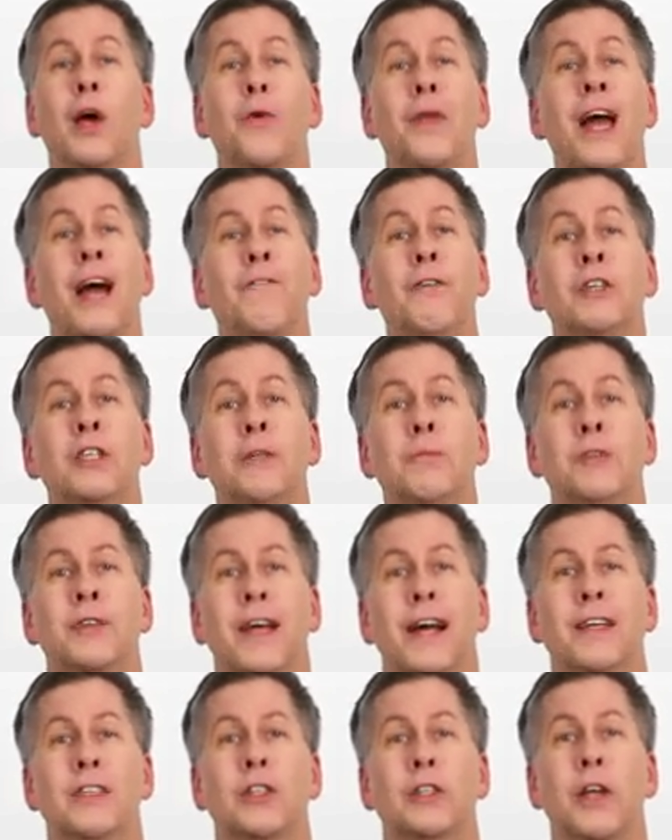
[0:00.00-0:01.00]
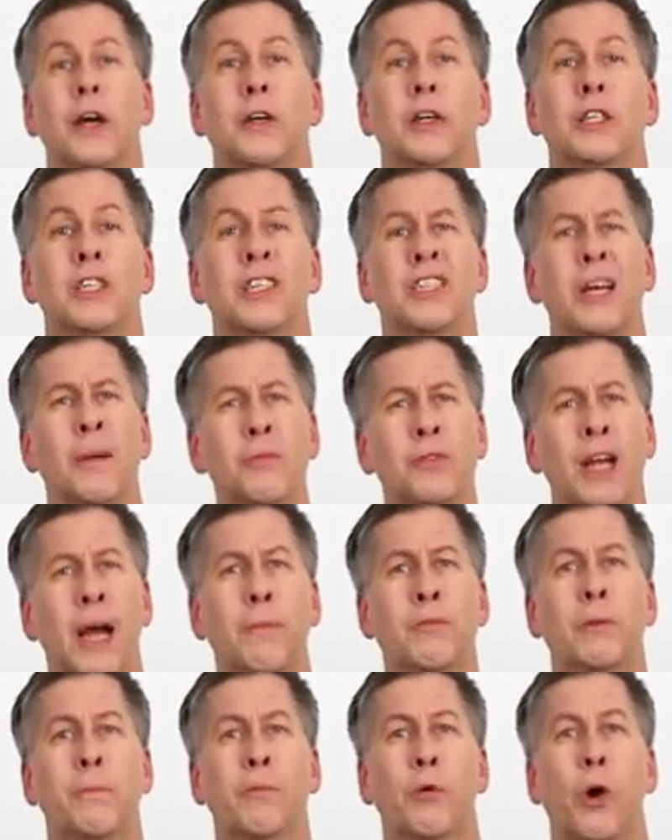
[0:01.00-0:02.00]
Now for some tests that are
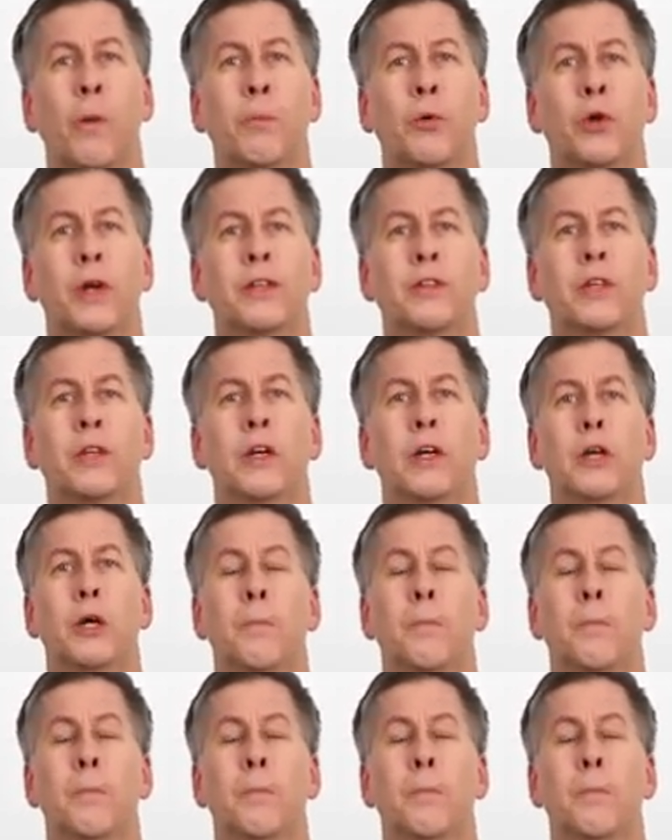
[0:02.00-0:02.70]
sometimes appropriate,